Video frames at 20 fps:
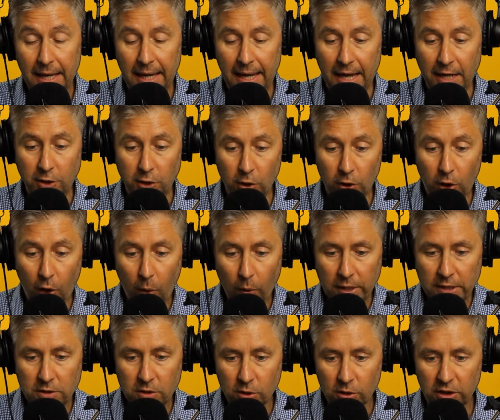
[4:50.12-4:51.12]
and you're
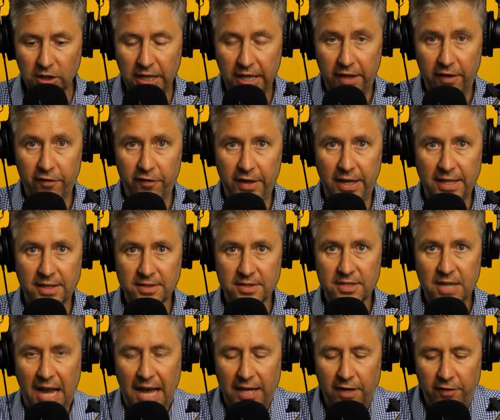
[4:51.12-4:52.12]
going to live
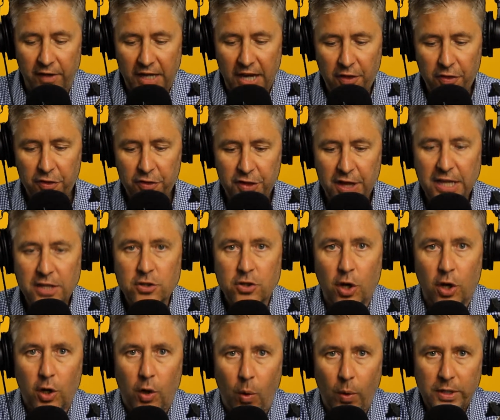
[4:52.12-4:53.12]
inside of it, and things
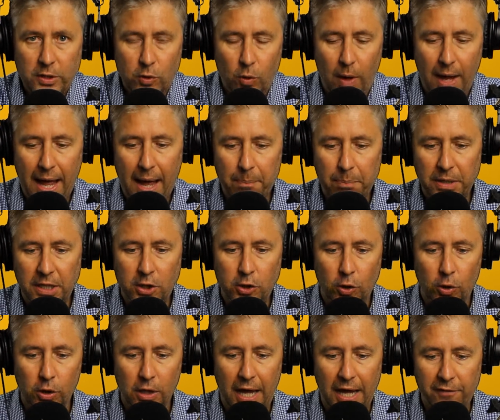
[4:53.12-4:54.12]
are going to happen in
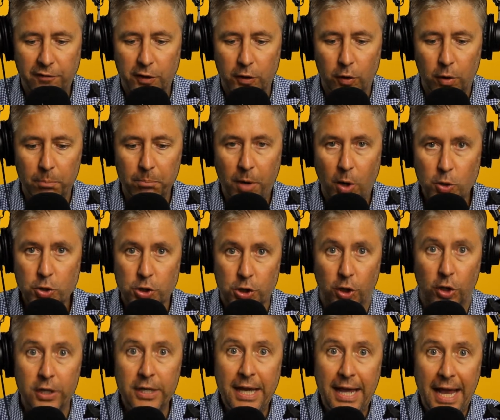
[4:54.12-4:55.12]
your life that are
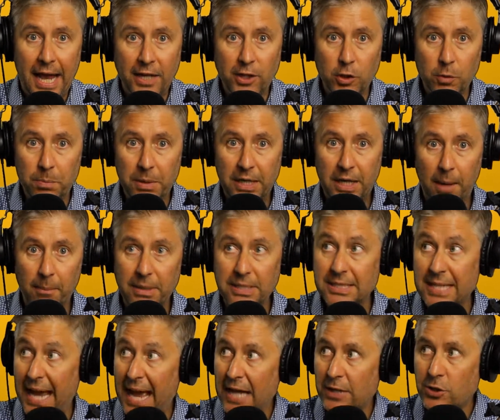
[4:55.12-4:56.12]
emotional, and you become
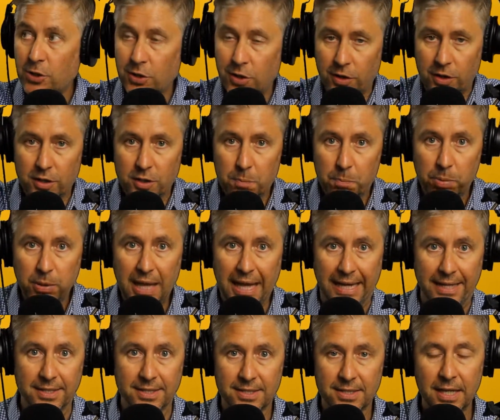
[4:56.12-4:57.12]
attached to this
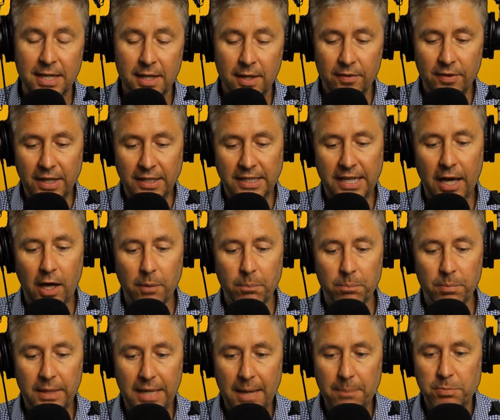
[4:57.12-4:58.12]
place that
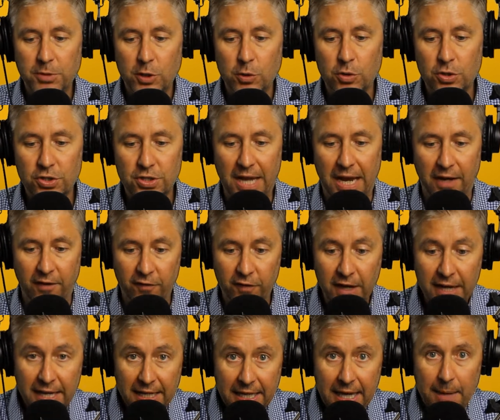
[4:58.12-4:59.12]
kept you safe,
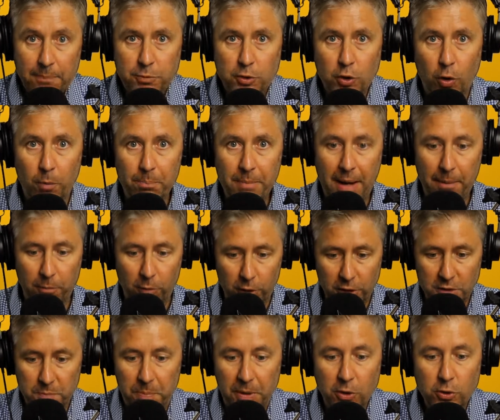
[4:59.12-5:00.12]
kept your
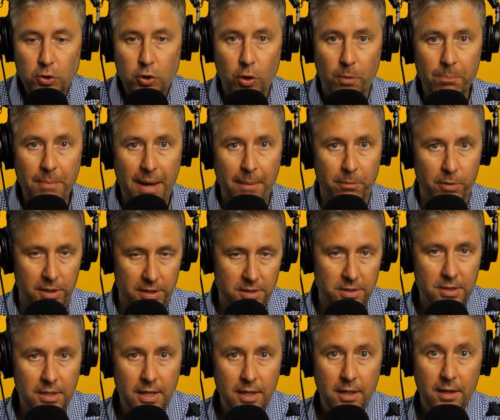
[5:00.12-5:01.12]
memories, built your
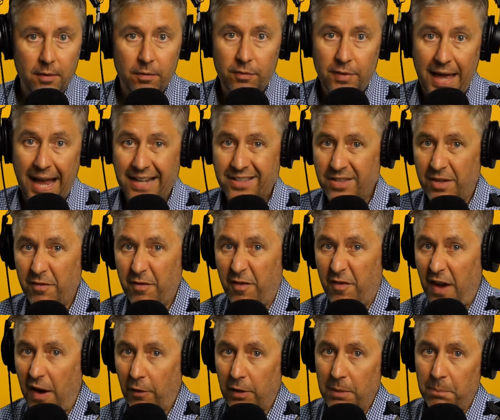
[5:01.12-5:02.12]
memories. That's a
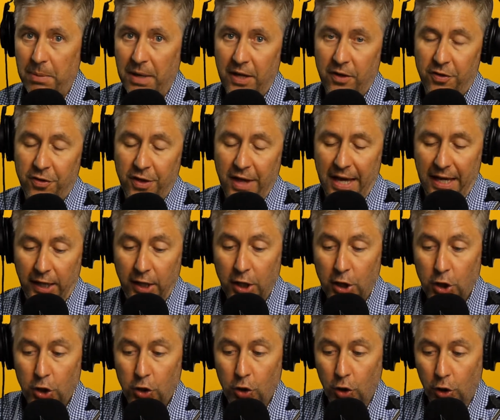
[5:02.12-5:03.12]
very big thing.
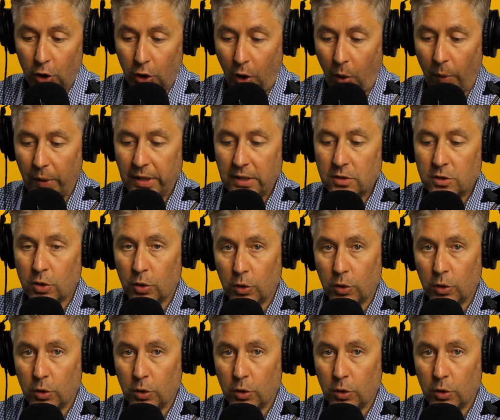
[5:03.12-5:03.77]
You're going to